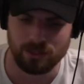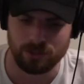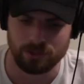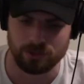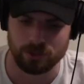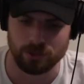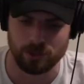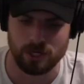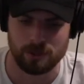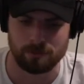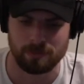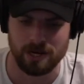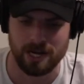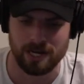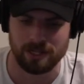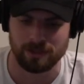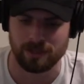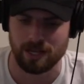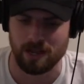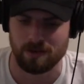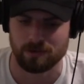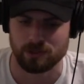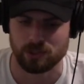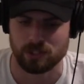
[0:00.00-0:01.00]
During my
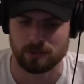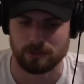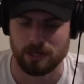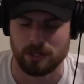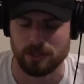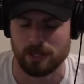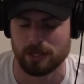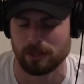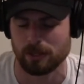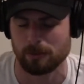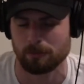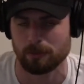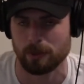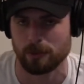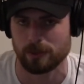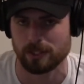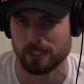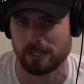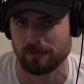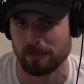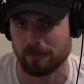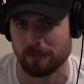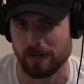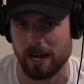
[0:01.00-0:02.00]
live stream, I think the
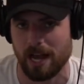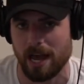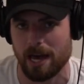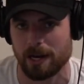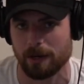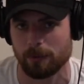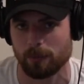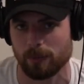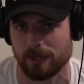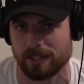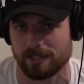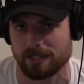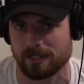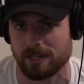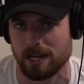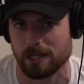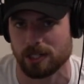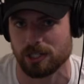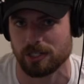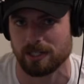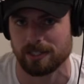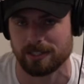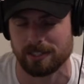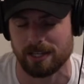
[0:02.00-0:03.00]
most I've ever had in one
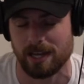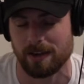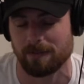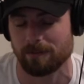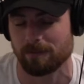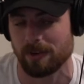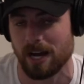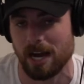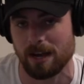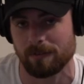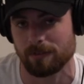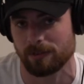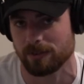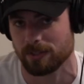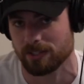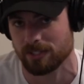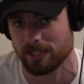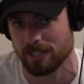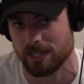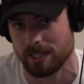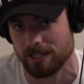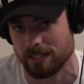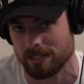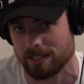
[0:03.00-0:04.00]
session is like 5 or
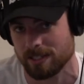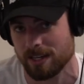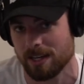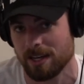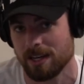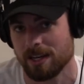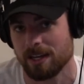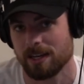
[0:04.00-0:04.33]
6,